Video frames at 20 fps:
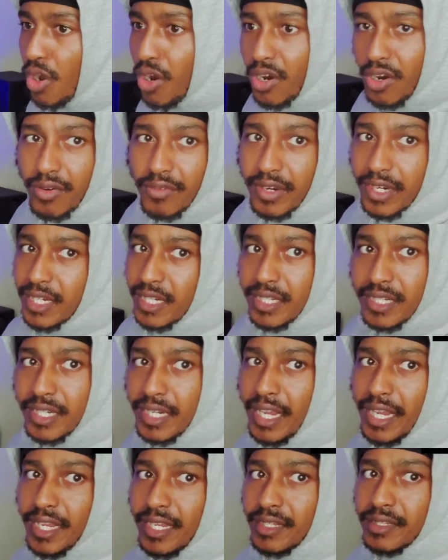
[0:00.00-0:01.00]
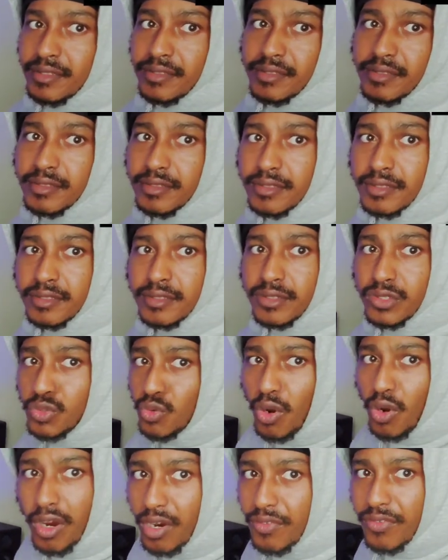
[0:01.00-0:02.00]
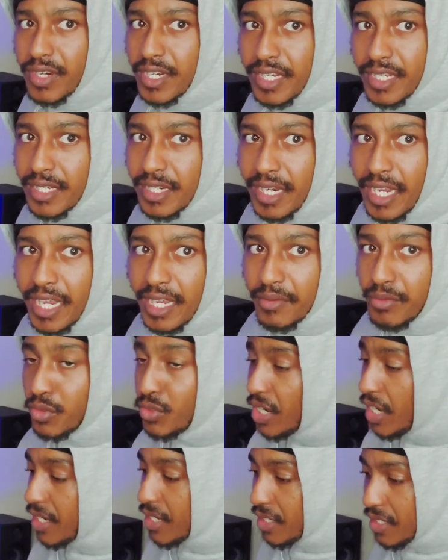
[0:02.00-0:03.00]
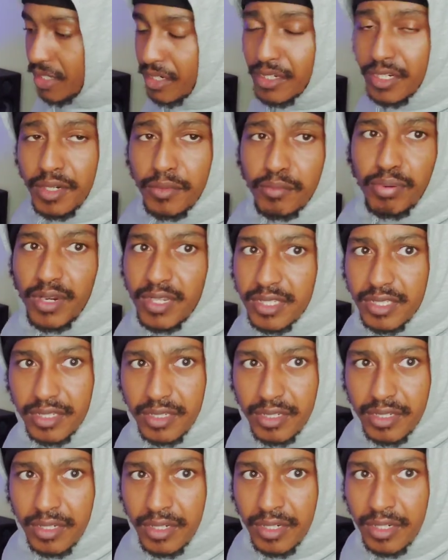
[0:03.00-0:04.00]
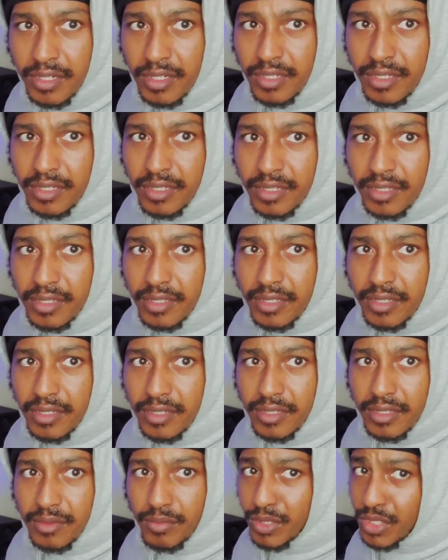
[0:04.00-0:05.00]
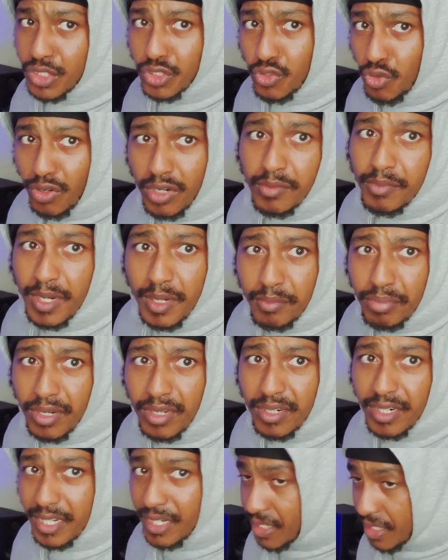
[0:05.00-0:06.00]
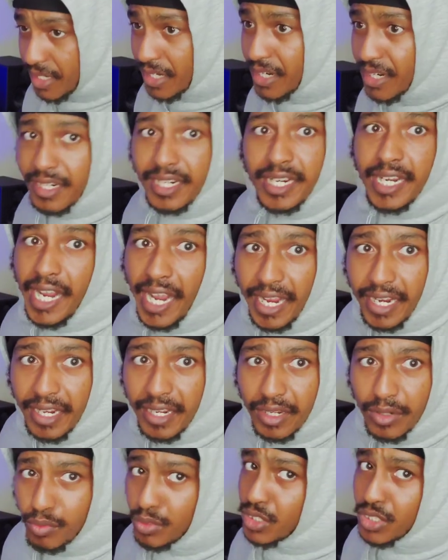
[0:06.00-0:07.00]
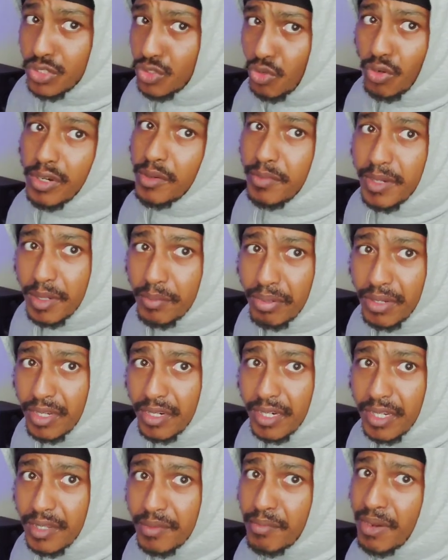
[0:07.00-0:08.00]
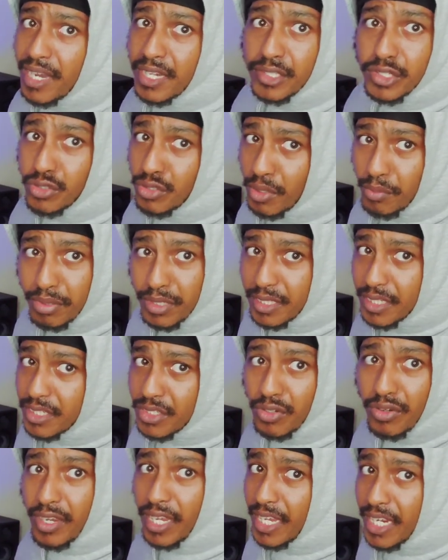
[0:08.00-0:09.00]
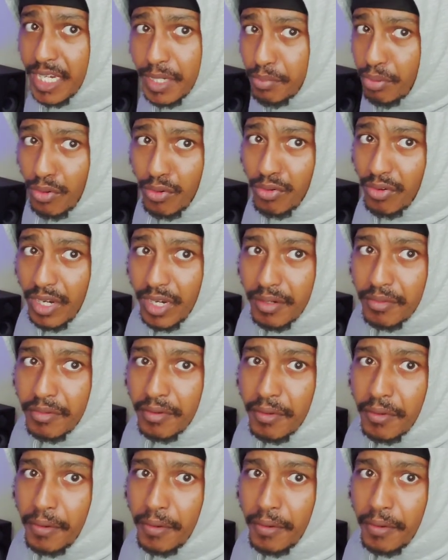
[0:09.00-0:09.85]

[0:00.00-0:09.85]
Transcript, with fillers: already in the game. You already in the game. You got a good compressor, which is going to be a plugin, and a good gate, which is going to be a plugin. Mind you, you can put these on any program.